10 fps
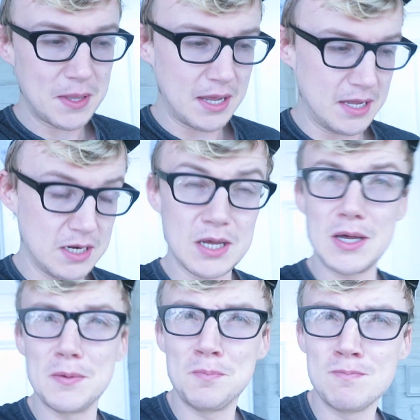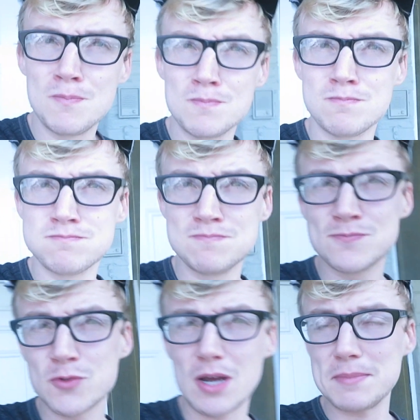and uh,
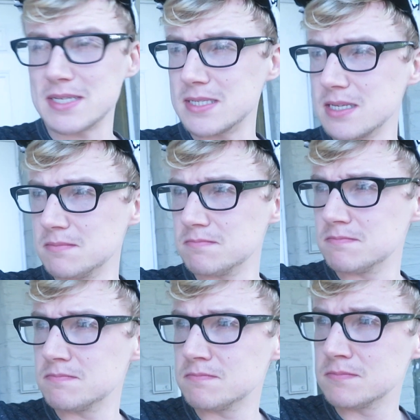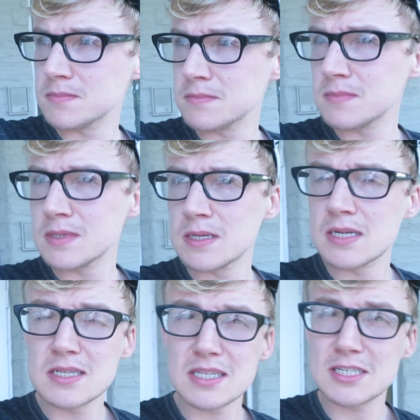grab me some
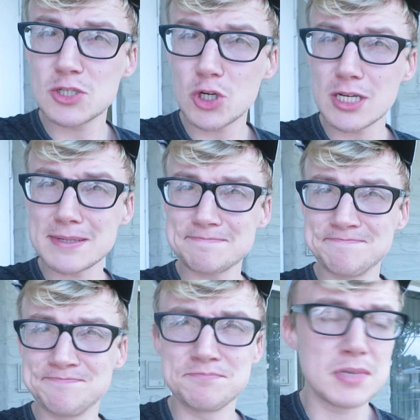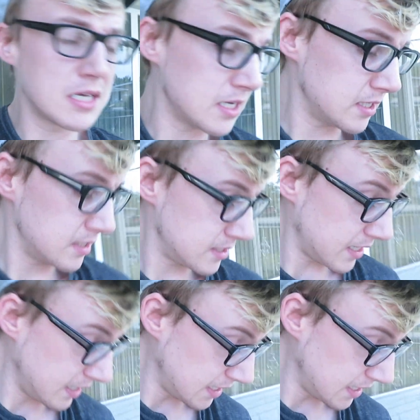something to drink because I